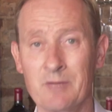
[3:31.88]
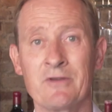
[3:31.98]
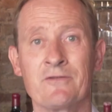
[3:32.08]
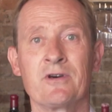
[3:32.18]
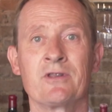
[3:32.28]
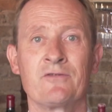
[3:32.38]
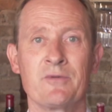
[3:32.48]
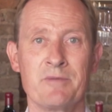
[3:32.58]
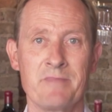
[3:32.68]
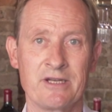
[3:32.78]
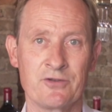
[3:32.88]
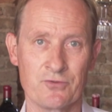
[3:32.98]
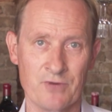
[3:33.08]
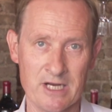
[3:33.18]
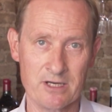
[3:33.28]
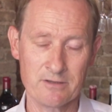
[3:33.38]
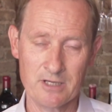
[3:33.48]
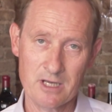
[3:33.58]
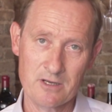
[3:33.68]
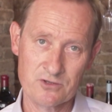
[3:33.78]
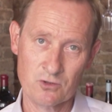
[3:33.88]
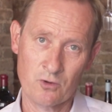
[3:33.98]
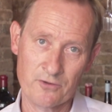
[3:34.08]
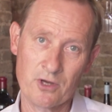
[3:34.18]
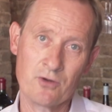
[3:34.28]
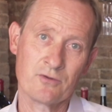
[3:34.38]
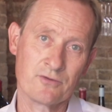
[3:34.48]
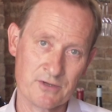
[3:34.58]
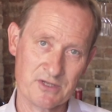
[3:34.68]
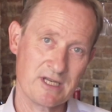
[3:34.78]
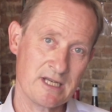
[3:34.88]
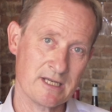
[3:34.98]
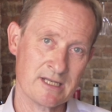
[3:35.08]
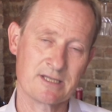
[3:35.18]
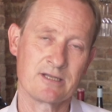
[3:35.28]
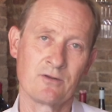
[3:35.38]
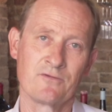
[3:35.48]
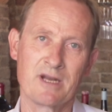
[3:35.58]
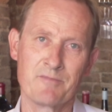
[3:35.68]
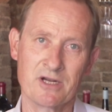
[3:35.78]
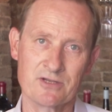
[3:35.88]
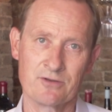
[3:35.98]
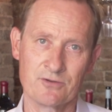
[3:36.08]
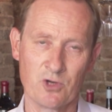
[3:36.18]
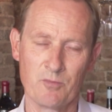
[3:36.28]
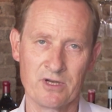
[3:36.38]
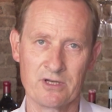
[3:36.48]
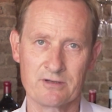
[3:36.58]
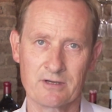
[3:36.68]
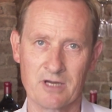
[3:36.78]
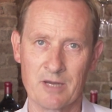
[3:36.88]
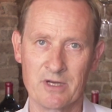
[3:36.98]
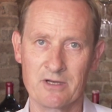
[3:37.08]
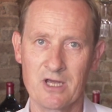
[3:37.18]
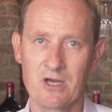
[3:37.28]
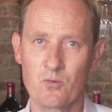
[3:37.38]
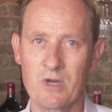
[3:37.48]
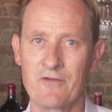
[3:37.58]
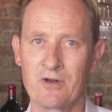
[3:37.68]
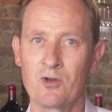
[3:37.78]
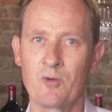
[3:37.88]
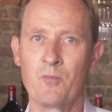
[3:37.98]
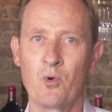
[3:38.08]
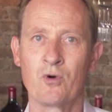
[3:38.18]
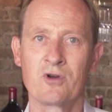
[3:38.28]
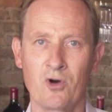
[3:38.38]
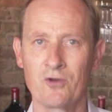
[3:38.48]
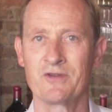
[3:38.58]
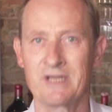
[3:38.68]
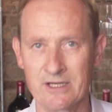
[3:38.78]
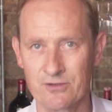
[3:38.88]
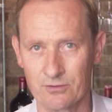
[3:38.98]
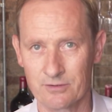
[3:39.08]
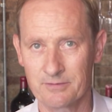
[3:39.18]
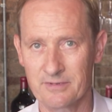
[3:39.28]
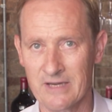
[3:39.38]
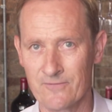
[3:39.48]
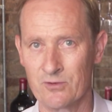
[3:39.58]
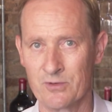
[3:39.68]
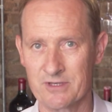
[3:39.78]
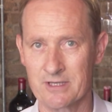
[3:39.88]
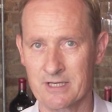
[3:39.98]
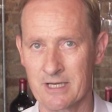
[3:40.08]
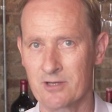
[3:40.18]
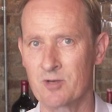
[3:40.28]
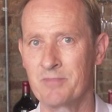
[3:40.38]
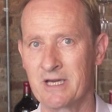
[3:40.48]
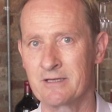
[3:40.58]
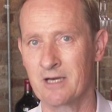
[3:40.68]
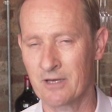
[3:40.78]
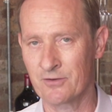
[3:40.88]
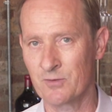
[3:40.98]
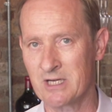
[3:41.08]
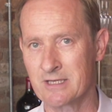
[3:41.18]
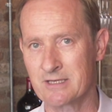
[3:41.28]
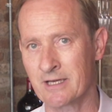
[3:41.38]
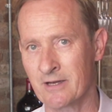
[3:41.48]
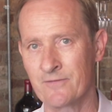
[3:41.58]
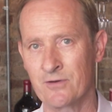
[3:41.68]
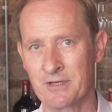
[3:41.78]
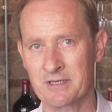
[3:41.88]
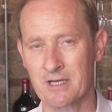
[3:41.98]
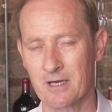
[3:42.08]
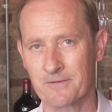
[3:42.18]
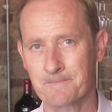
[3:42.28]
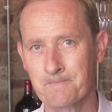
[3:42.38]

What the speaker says: bit further from the Mediterranean, so although the sea is still very much the dominant climate, we have a lot more continental influences here compared to other regions that are further south.